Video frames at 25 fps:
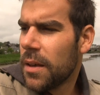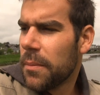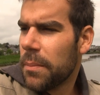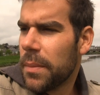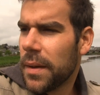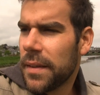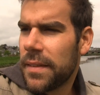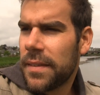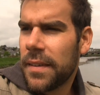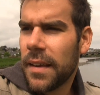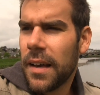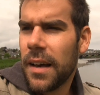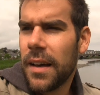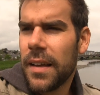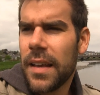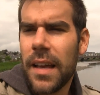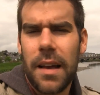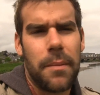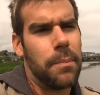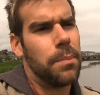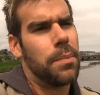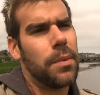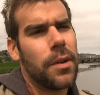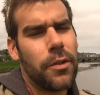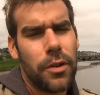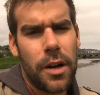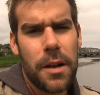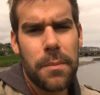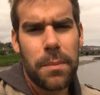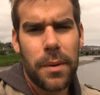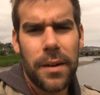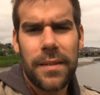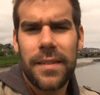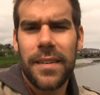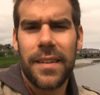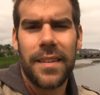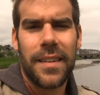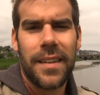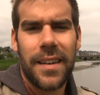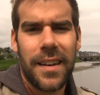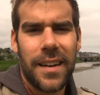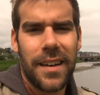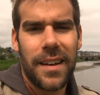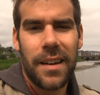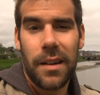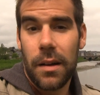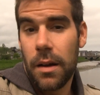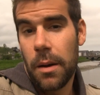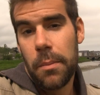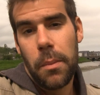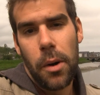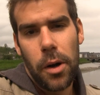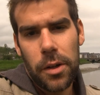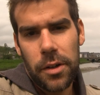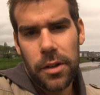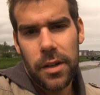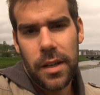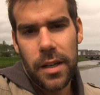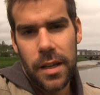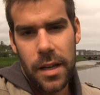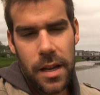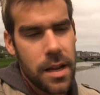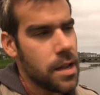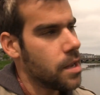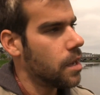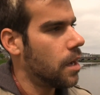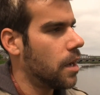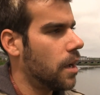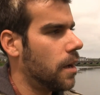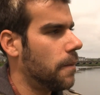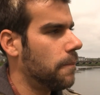But yeah, Great Britain, a monarchy,